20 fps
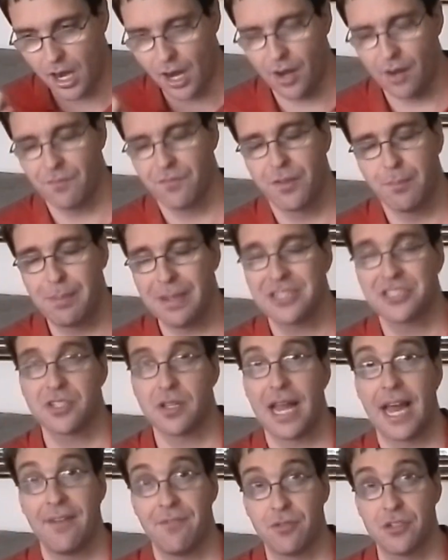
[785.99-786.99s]
of the best
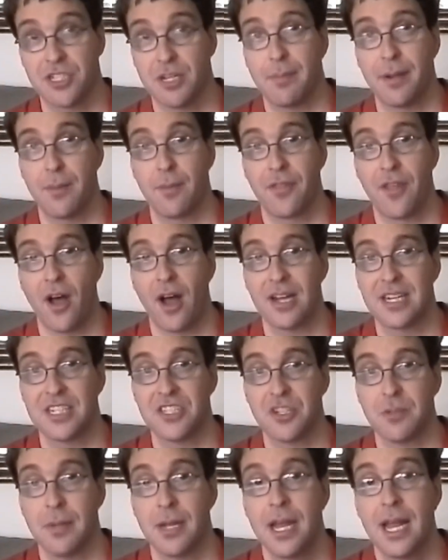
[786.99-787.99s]
life for somebody with
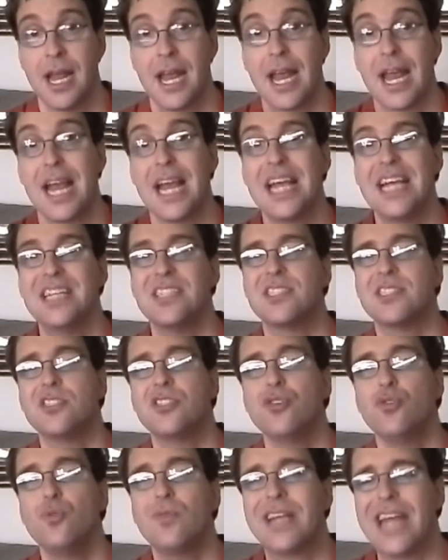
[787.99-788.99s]
autism is
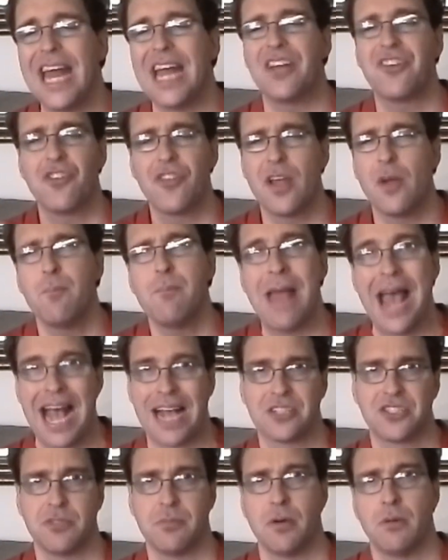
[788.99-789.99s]
to get to their
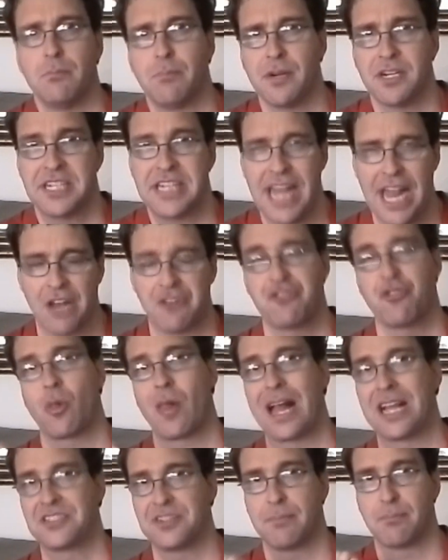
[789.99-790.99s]
maximum potential
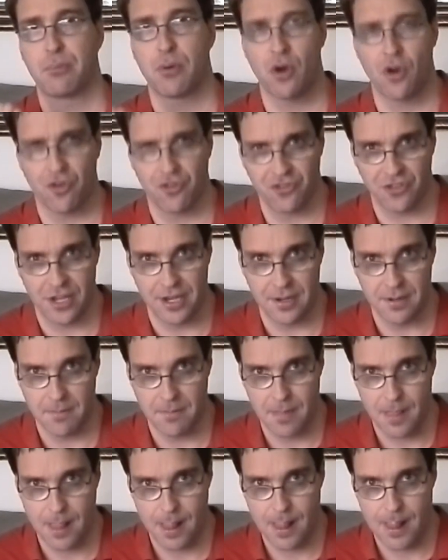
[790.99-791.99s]
as a person.
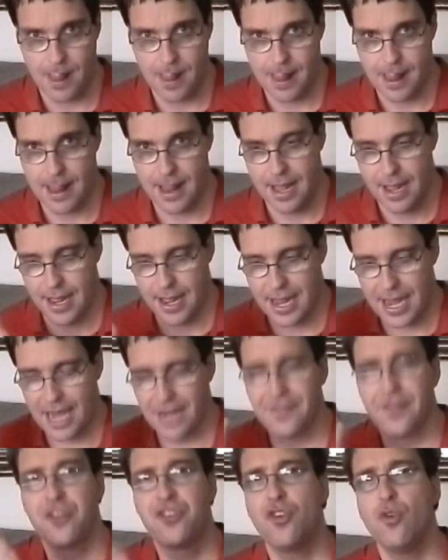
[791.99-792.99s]

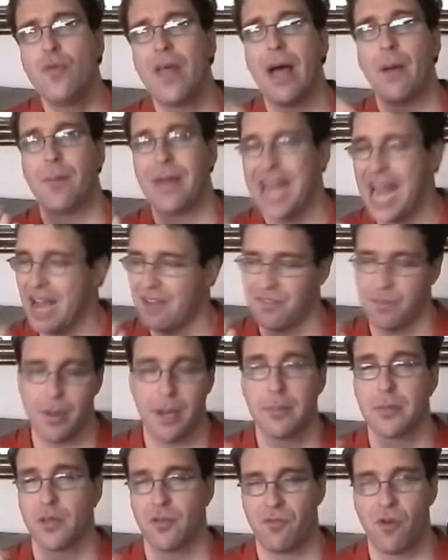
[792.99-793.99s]
And to do that, we have to be
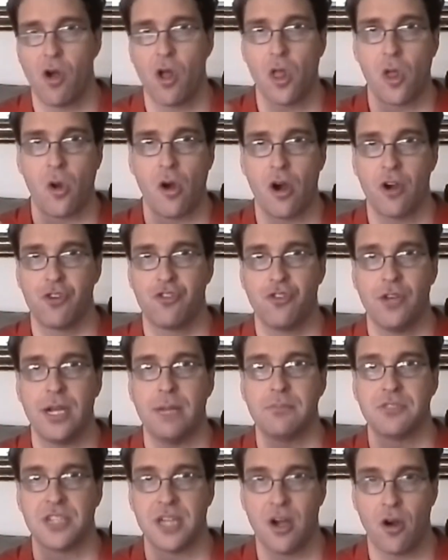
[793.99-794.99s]
able to follow our
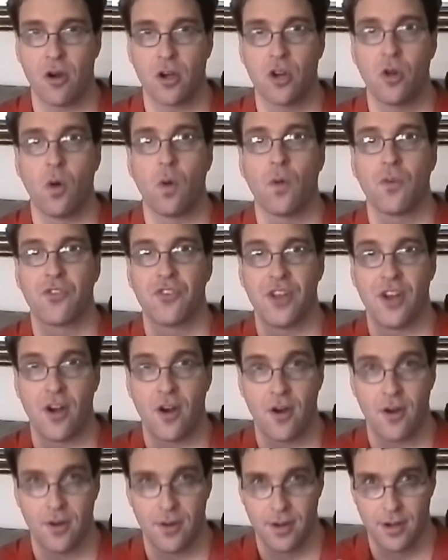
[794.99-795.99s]
dreams and our goals and
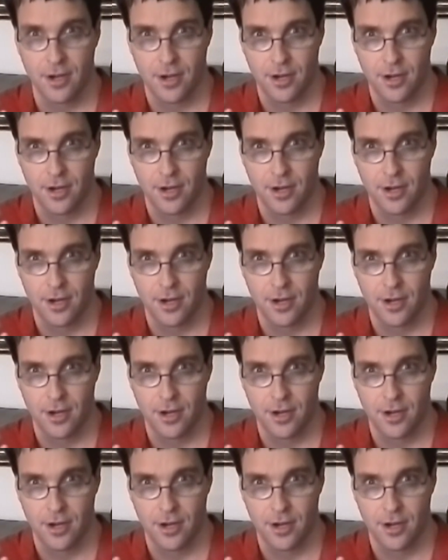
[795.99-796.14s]
our,